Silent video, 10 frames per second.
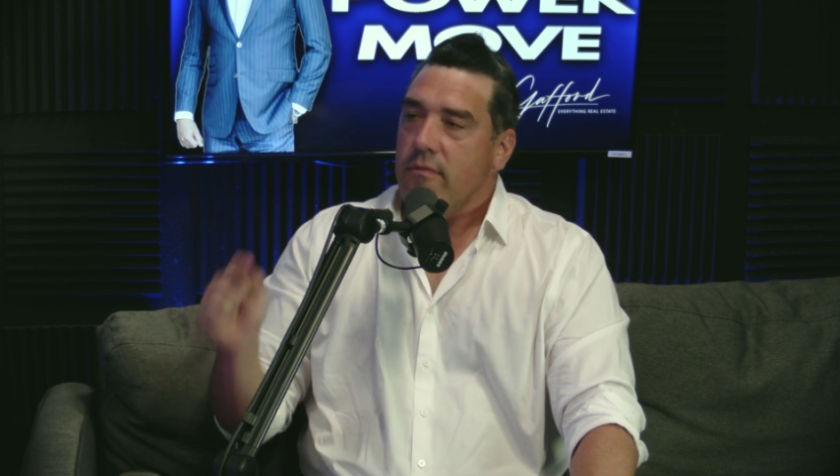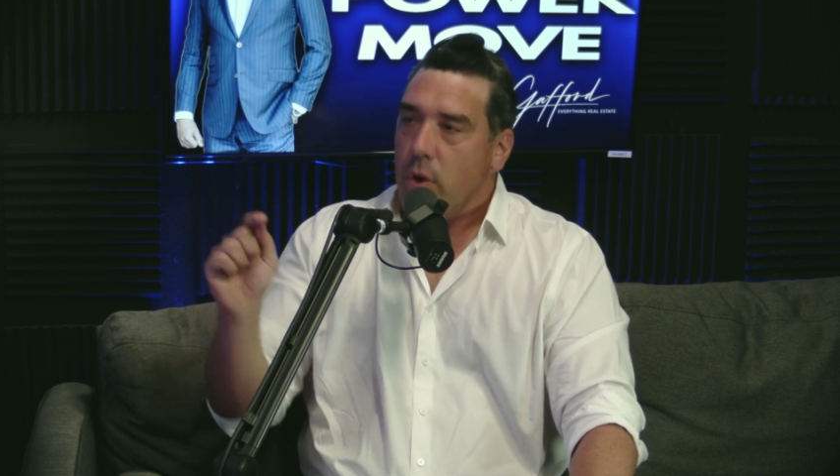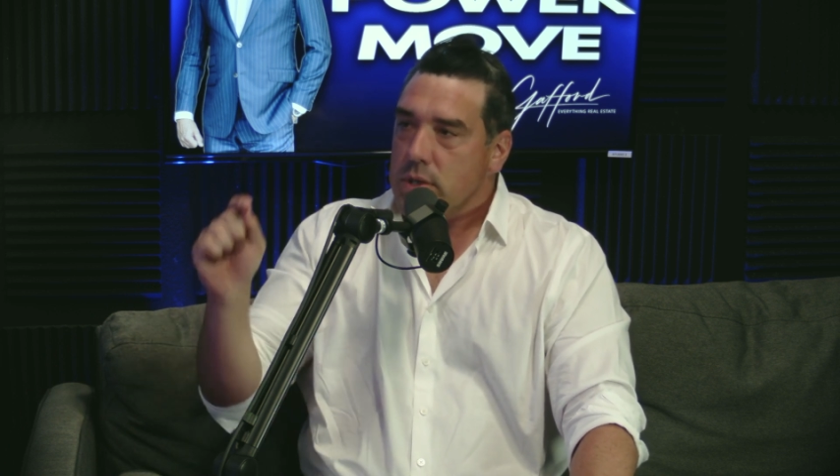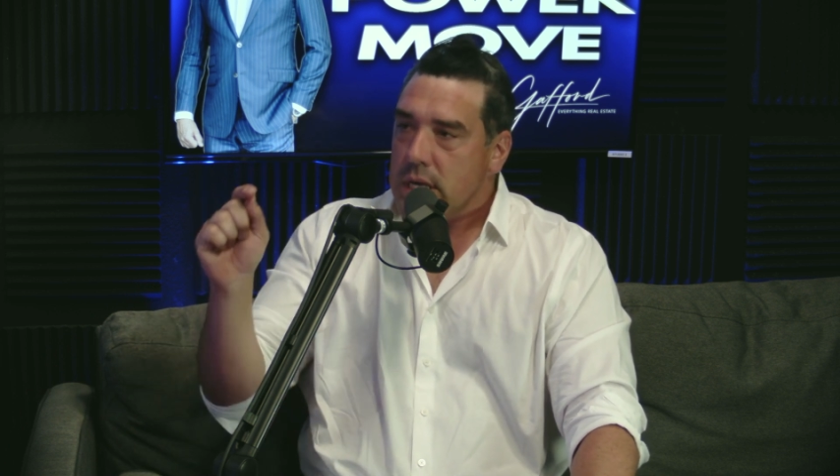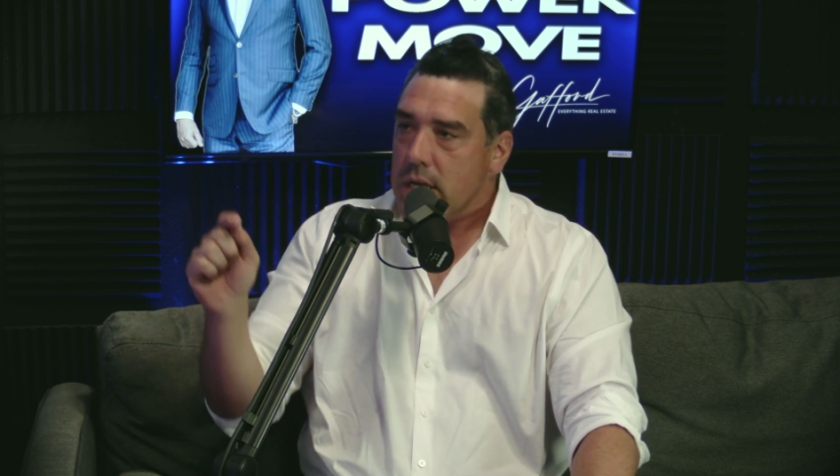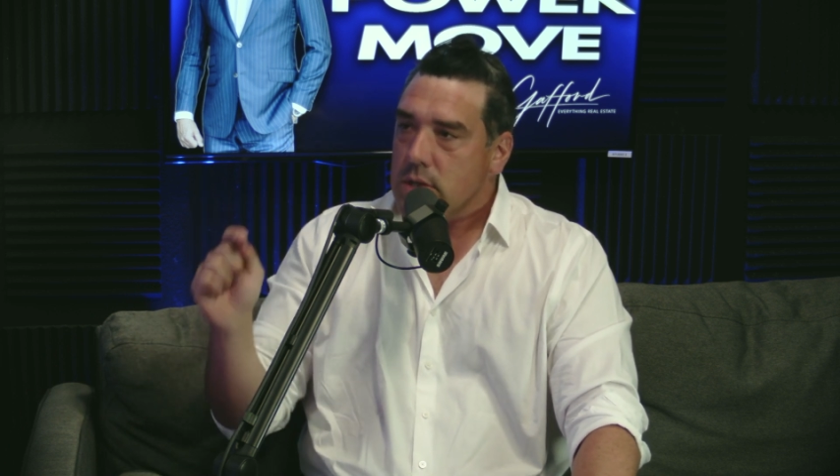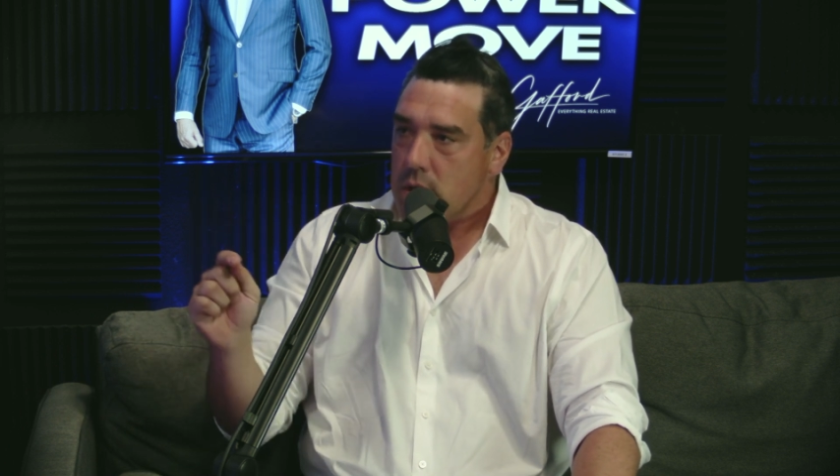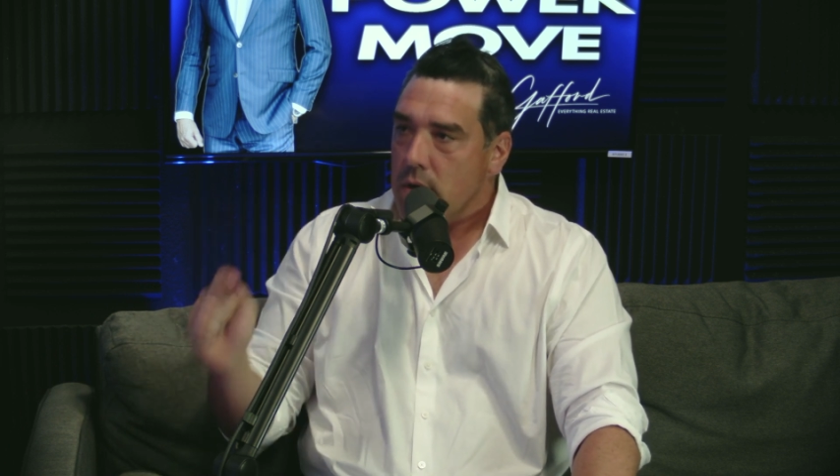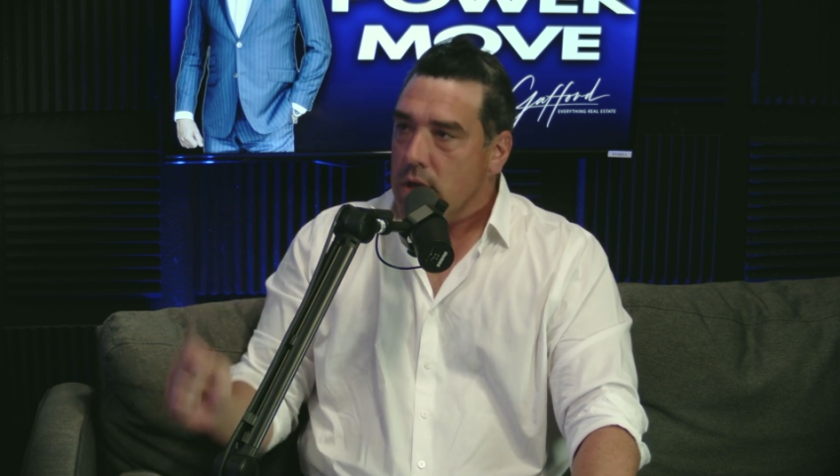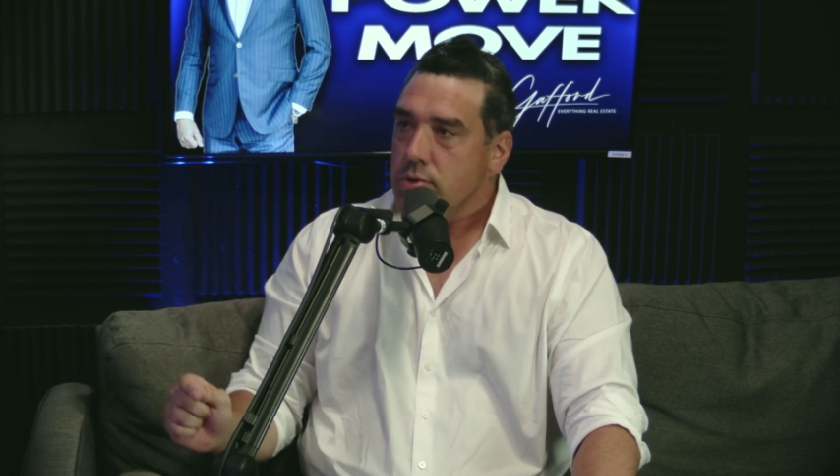votes against her
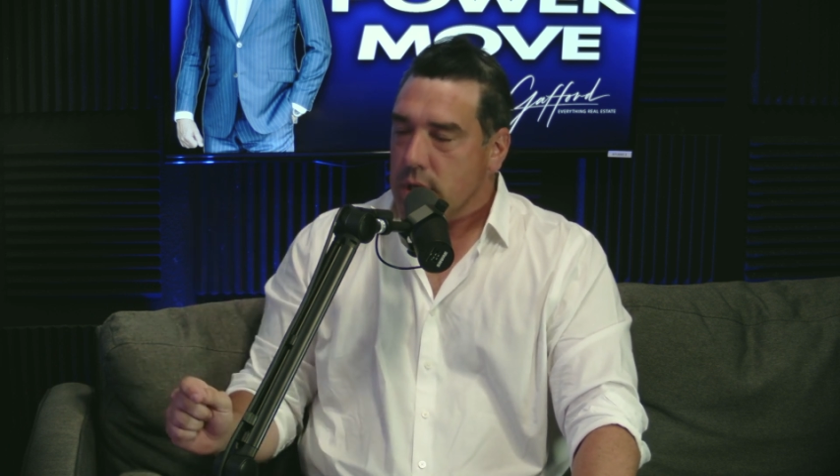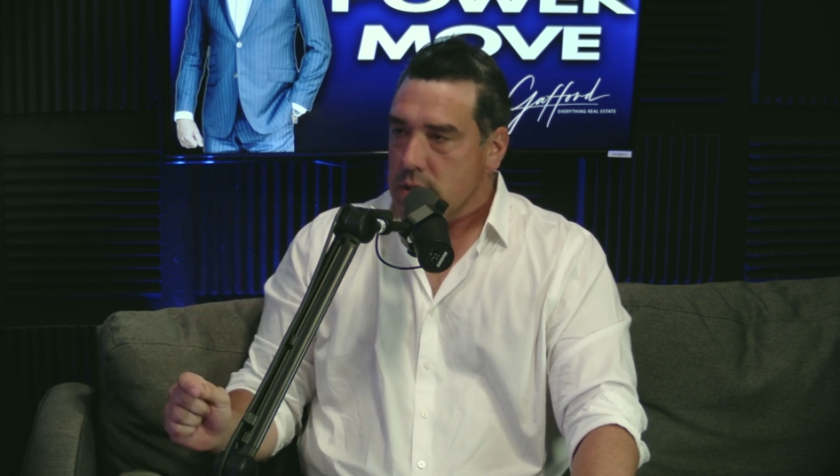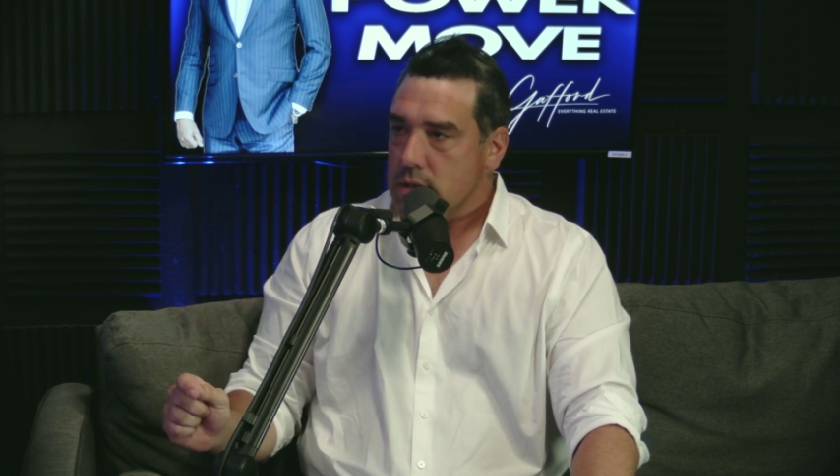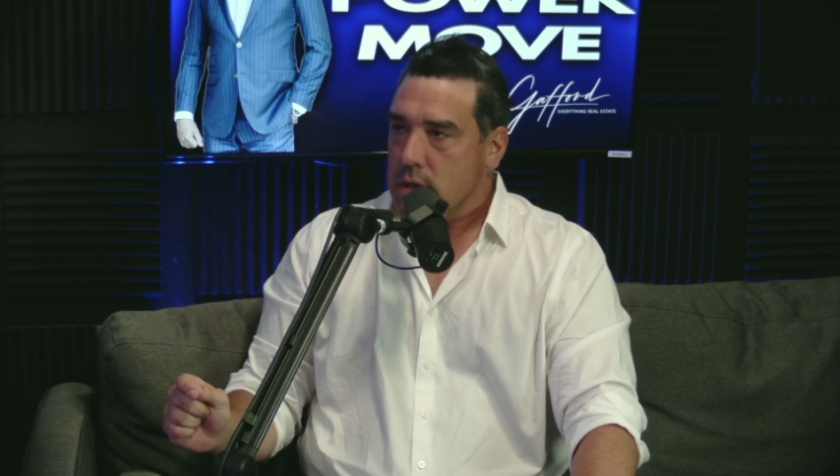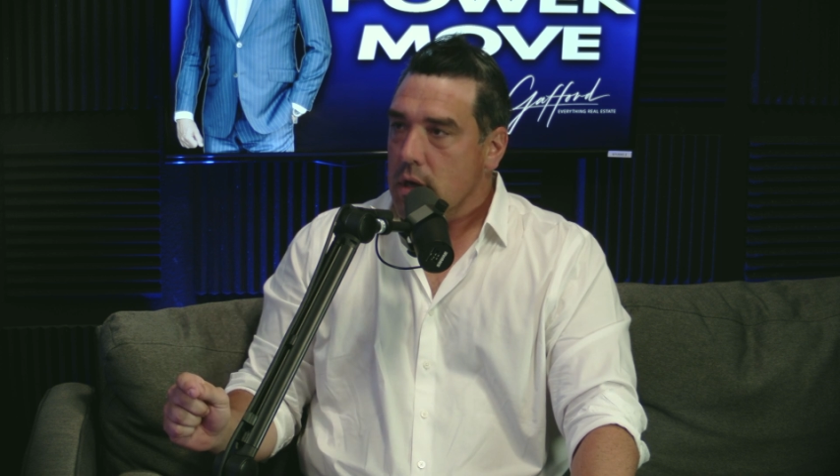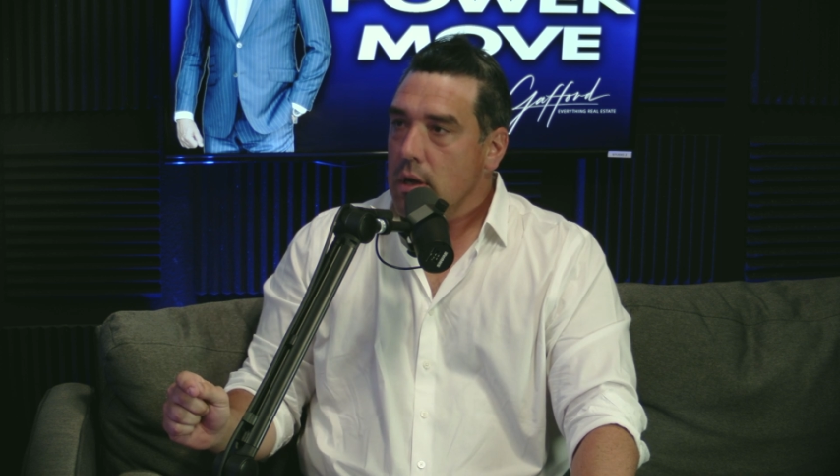own interests,